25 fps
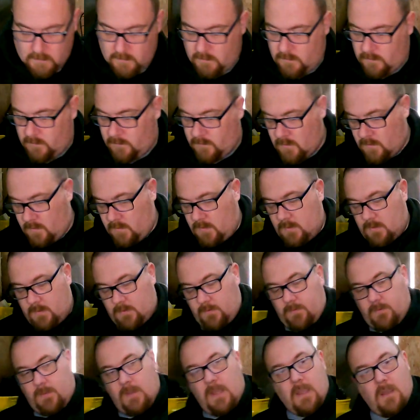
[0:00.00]
So you can
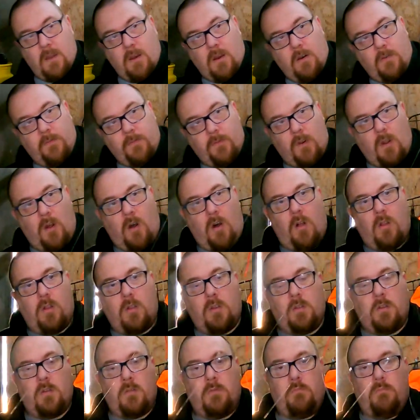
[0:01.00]
see overall
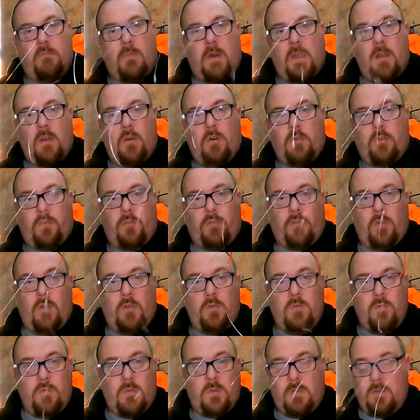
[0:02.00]
my hook
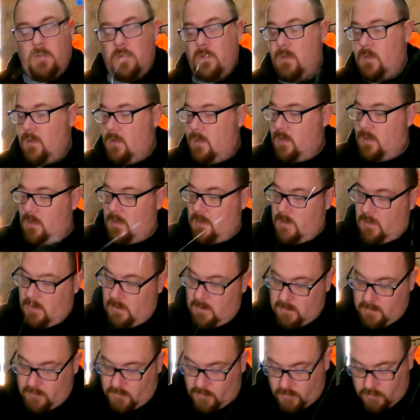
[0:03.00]
snood
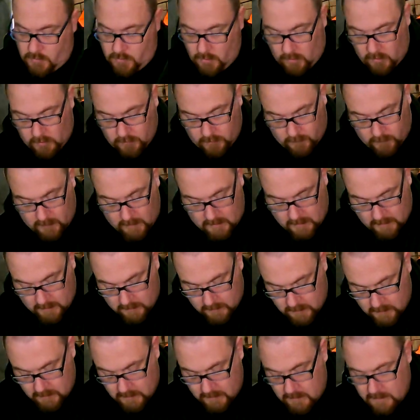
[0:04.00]
is shorter
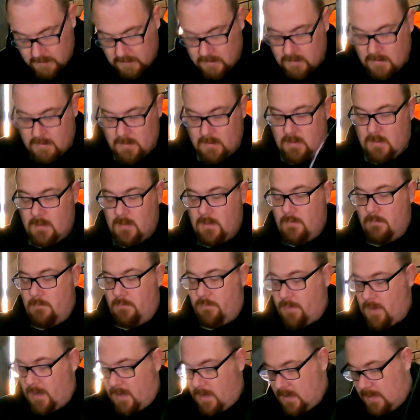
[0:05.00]

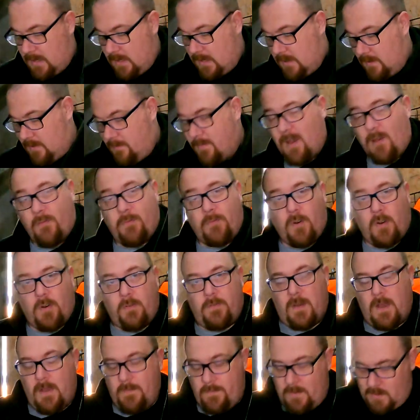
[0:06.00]
by about 4 or 5